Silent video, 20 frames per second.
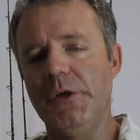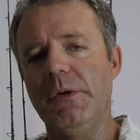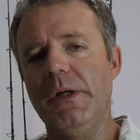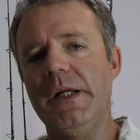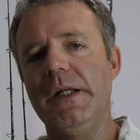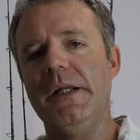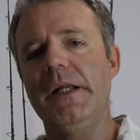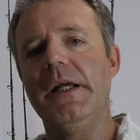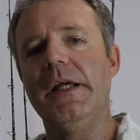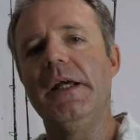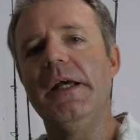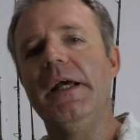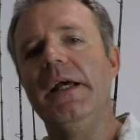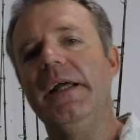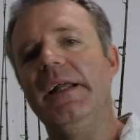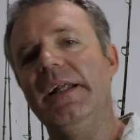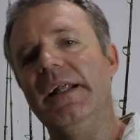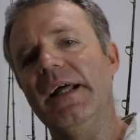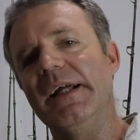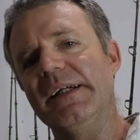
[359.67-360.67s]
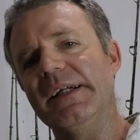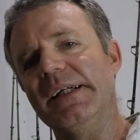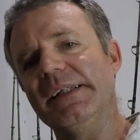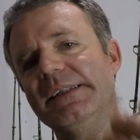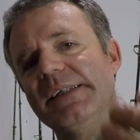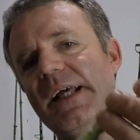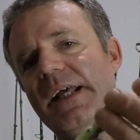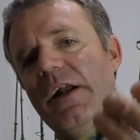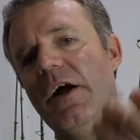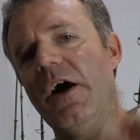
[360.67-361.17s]
it. And like I
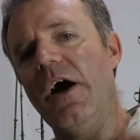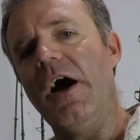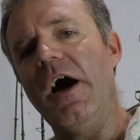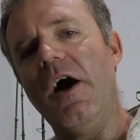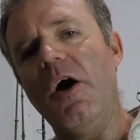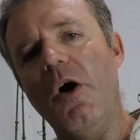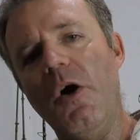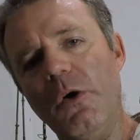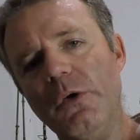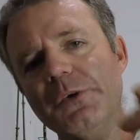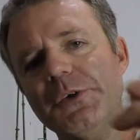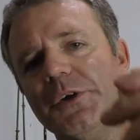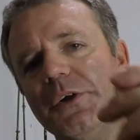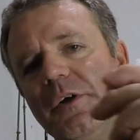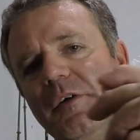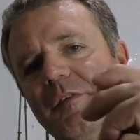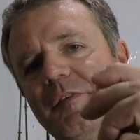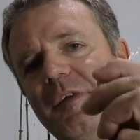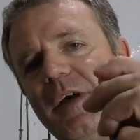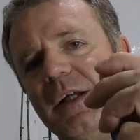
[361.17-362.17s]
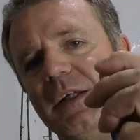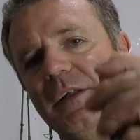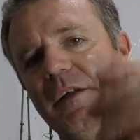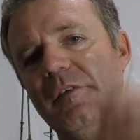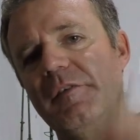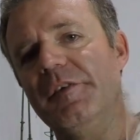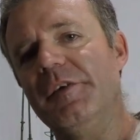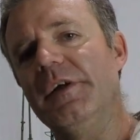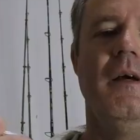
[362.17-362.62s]
said, ultra effective.